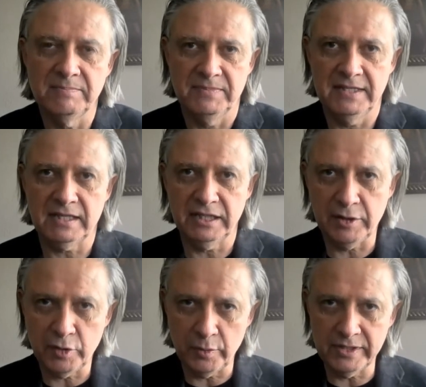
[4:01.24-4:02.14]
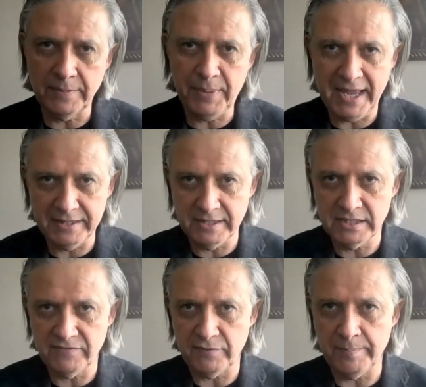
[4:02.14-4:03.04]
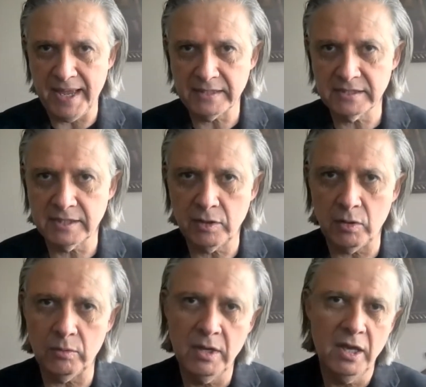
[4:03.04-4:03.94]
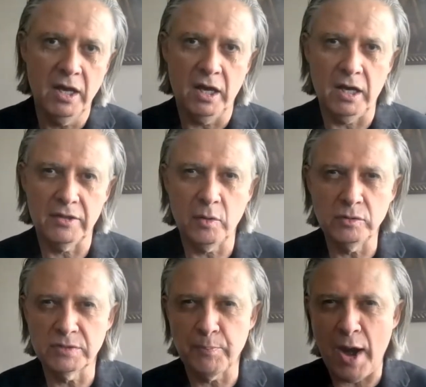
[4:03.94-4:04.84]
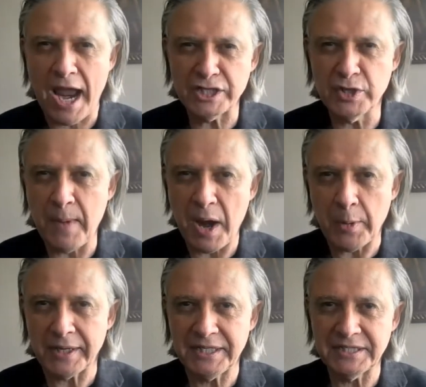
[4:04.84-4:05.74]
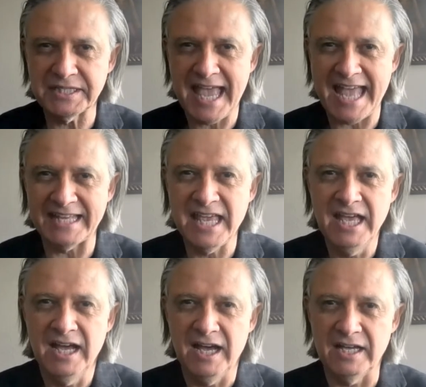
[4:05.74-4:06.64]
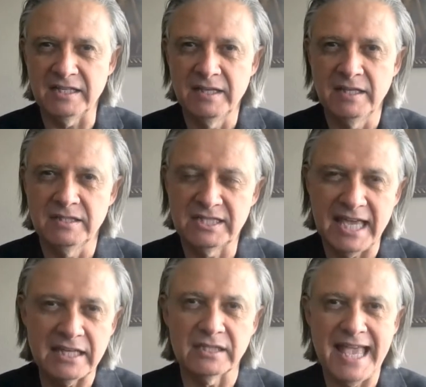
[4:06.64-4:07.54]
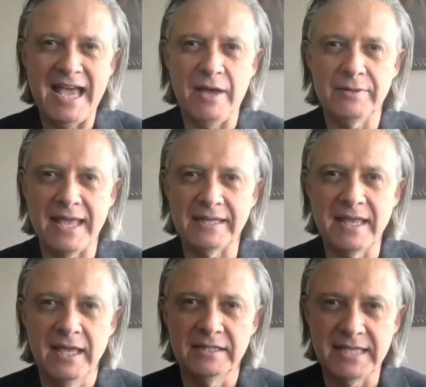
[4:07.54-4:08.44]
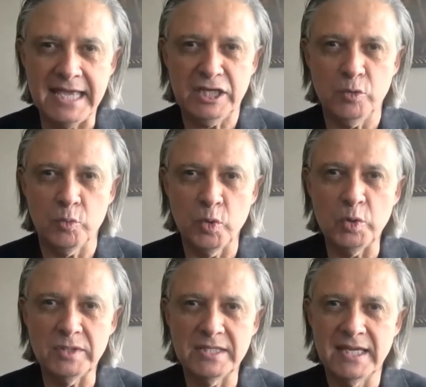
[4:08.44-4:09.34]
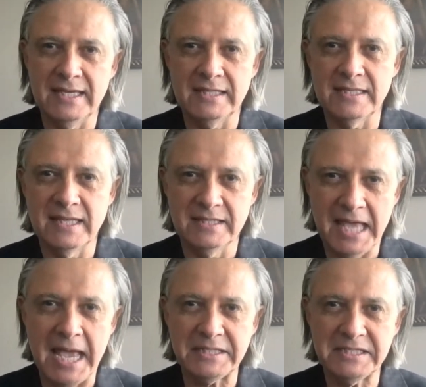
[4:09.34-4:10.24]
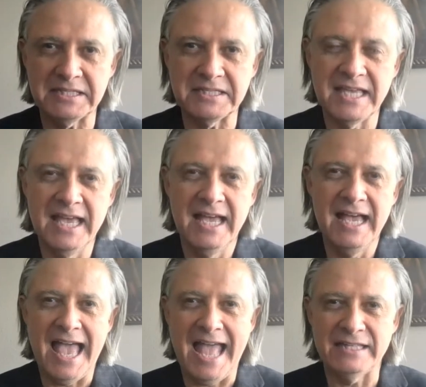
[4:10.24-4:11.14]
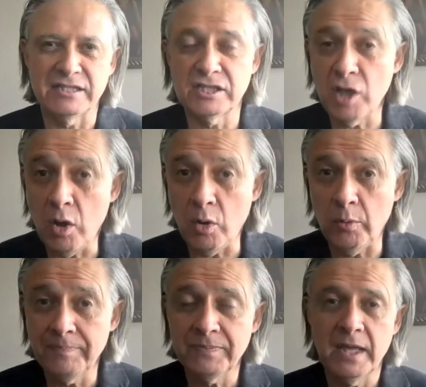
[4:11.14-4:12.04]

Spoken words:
declared her independence from Mexico. Those brash Americans had settled down and taken root in Texas. And so